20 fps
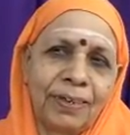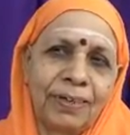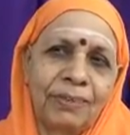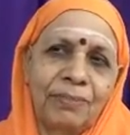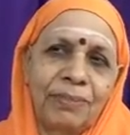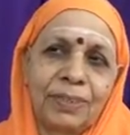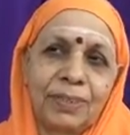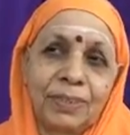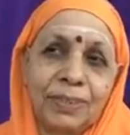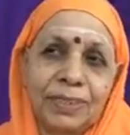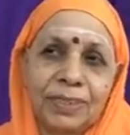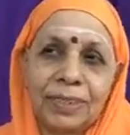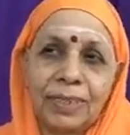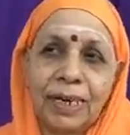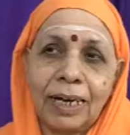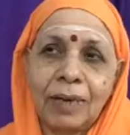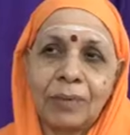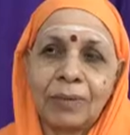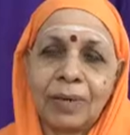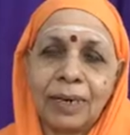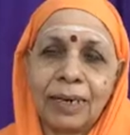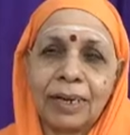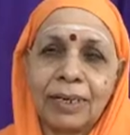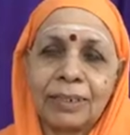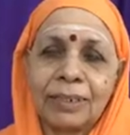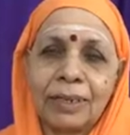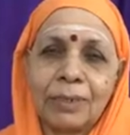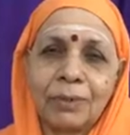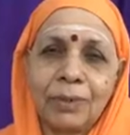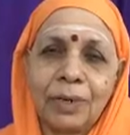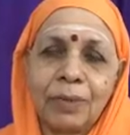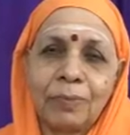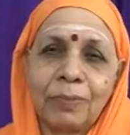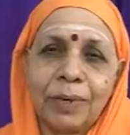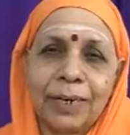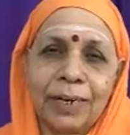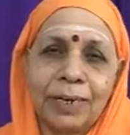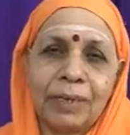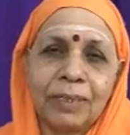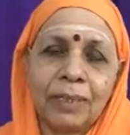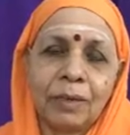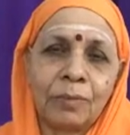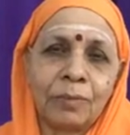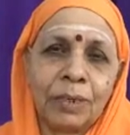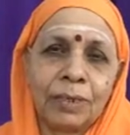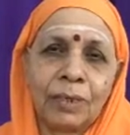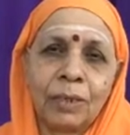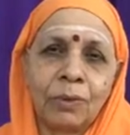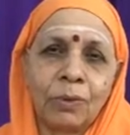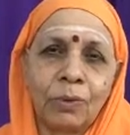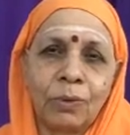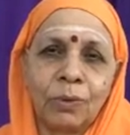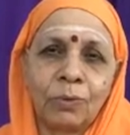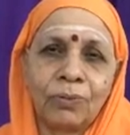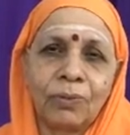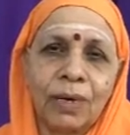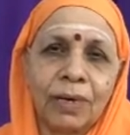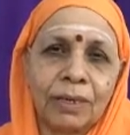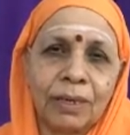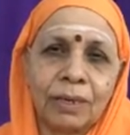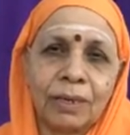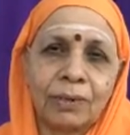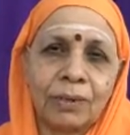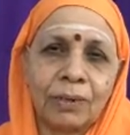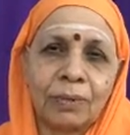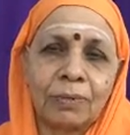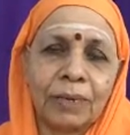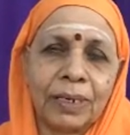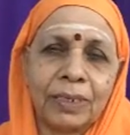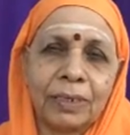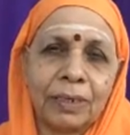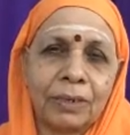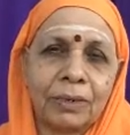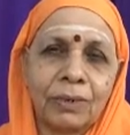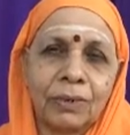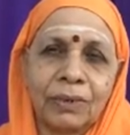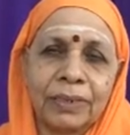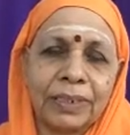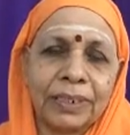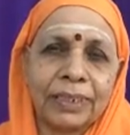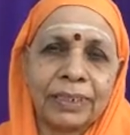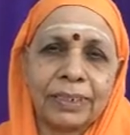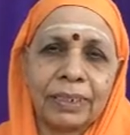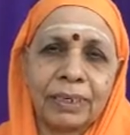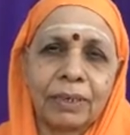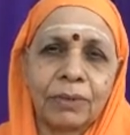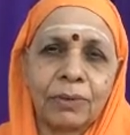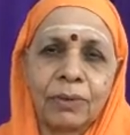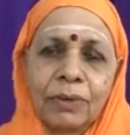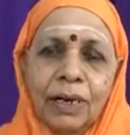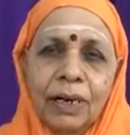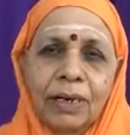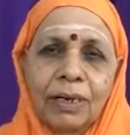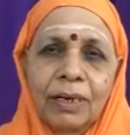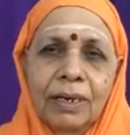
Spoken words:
With Chidabhasa, you are playing the mother role, father role, brother role, sister role.